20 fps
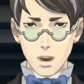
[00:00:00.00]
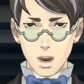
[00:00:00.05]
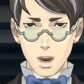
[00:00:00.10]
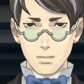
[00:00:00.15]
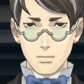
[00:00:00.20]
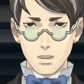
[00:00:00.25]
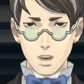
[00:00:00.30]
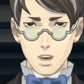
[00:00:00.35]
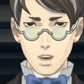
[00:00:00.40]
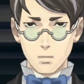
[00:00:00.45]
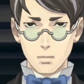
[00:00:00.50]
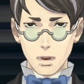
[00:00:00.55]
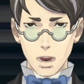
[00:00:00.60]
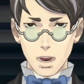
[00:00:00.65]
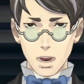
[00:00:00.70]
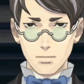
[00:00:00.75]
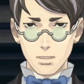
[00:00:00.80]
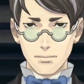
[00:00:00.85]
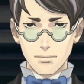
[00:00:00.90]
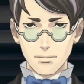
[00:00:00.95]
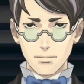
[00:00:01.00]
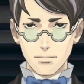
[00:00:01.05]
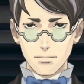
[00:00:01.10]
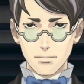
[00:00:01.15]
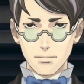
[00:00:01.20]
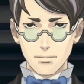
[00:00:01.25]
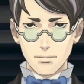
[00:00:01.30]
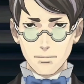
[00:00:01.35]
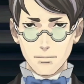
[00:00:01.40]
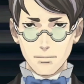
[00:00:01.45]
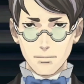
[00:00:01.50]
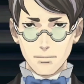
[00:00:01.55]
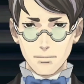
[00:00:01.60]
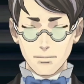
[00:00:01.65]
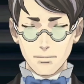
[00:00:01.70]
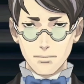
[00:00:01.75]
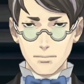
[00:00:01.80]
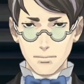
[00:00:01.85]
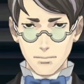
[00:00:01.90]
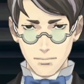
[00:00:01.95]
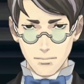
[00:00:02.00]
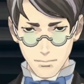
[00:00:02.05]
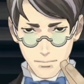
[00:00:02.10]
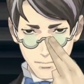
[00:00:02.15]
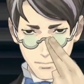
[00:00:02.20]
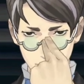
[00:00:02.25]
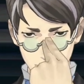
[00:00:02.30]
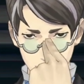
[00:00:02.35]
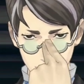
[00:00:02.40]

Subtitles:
To name an Englishwoman as the primary suspect?